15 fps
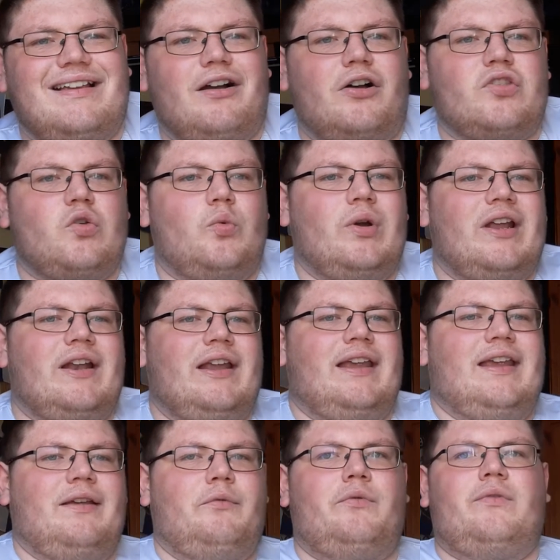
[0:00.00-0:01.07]
got the win.
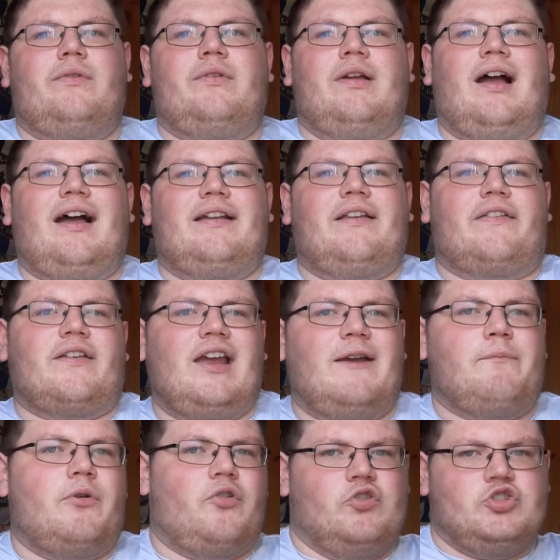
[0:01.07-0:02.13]
He had the
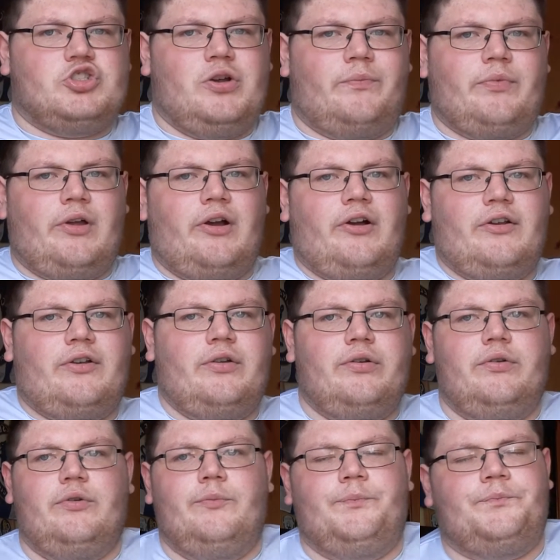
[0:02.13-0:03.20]
skateboard, jumped
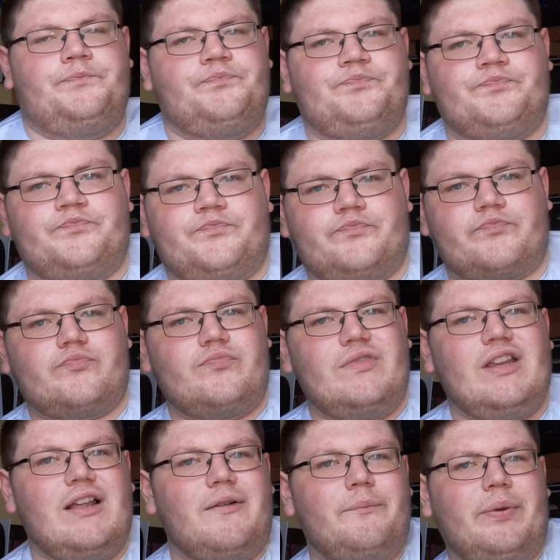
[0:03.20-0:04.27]
onto
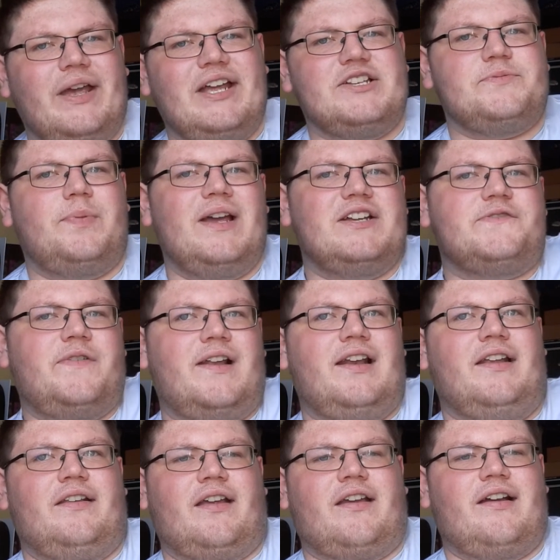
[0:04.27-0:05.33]
Page. Page fell
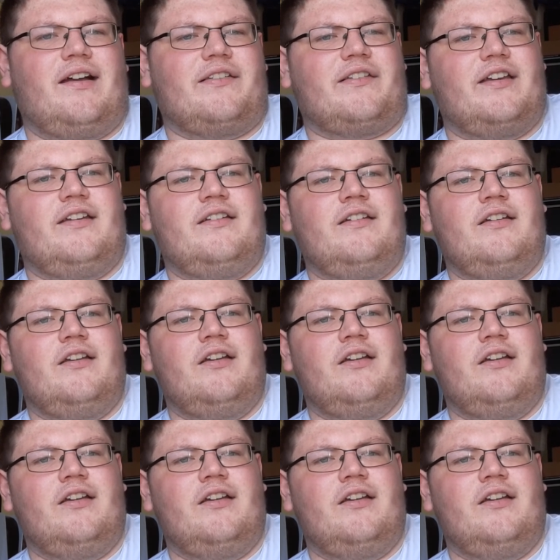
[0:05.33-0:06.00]
in the casket.